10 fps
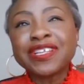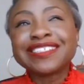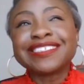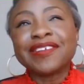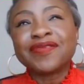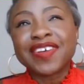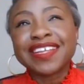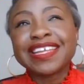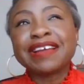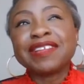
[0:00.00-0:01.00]
It's not
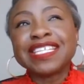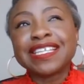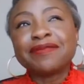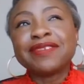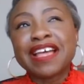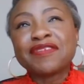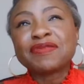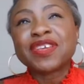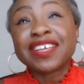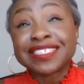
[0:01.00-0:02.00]
funny. I'm
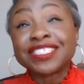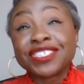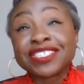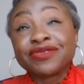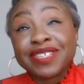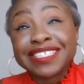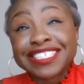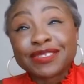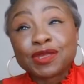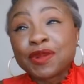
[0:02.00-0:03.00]
laughing because it's just really
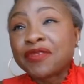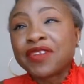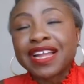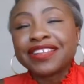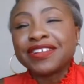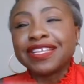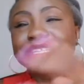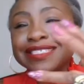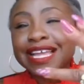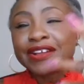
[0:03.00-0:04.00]
disrespectful. And
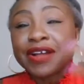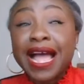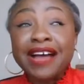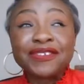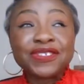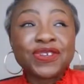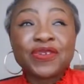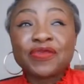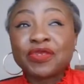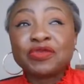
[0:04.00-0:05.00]
it's like, how do
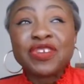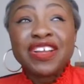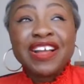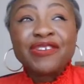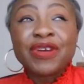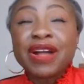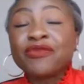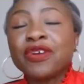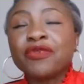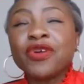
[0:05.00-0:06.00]
you even,
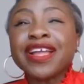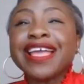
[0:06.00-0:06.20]
what